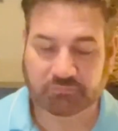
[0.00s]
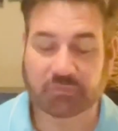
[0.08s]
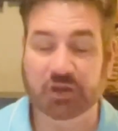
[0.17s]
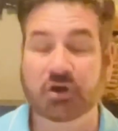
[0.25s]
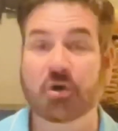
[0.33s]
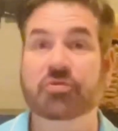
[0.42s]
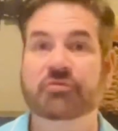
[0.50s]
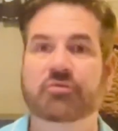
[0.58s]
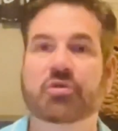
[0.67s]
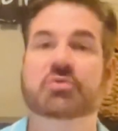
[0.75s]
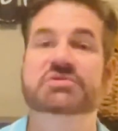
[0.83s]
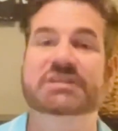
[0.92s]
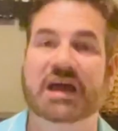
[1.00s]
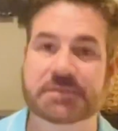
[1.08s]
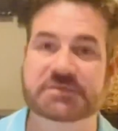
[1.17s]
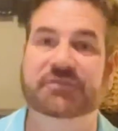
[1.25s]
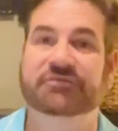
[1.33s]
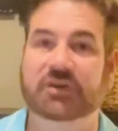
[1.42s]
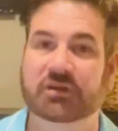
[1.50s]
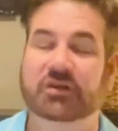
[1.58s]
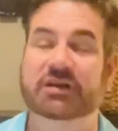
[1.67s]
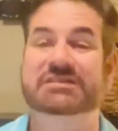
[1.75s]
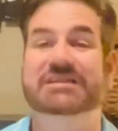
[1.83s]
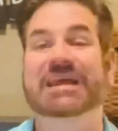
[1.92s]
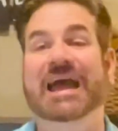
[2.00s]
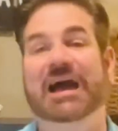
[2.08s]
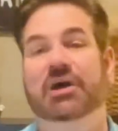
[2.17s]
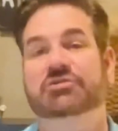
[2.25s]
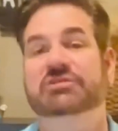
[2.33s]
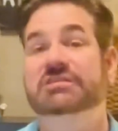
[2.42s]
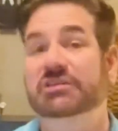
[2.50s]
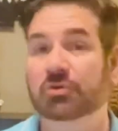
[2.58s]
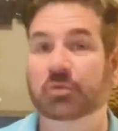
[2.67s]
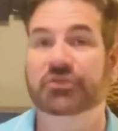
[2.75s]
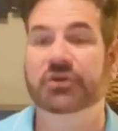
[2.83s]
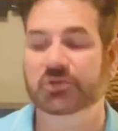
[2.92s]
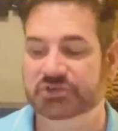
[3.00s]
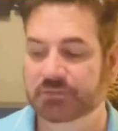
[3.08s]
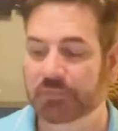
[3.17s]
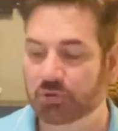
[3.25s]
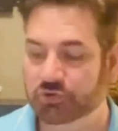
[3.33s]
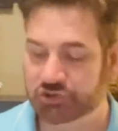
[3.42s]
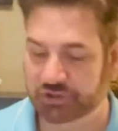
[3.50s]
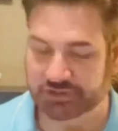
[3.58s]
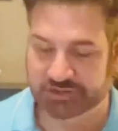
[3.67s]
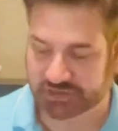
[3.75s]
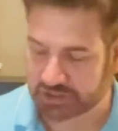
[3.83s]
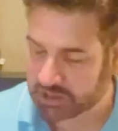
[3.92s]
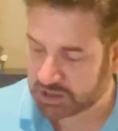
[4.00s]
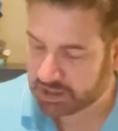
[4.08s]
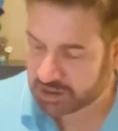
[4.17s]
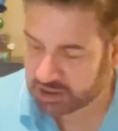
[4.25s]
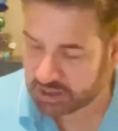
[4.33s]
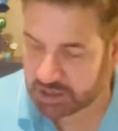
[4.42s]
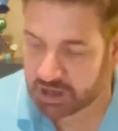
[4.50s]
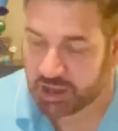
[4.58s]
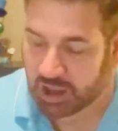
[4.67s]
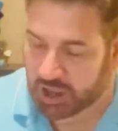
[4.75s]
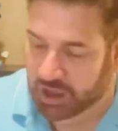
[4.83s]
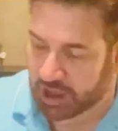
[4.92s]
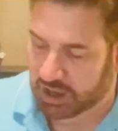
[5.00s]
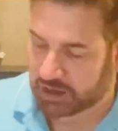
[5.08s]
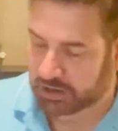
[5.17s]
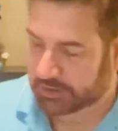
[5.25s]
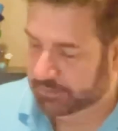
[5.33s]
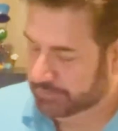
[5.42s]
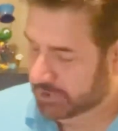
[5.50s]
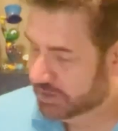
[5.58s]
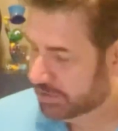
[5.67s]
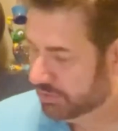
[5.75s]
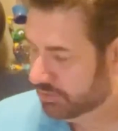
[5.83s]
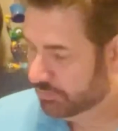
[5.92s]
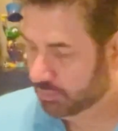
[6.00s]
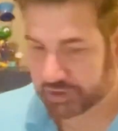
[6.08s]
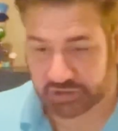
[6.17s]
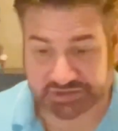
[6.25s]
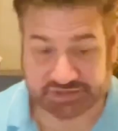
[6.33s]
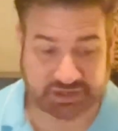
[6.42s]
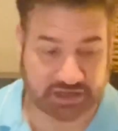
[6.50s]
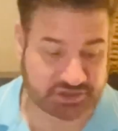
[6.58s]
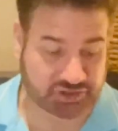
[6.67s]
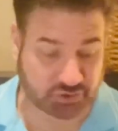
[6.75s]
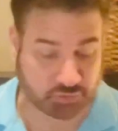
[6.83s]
go through those types of feelings and how to deal with those emotions. Um, what else did I do?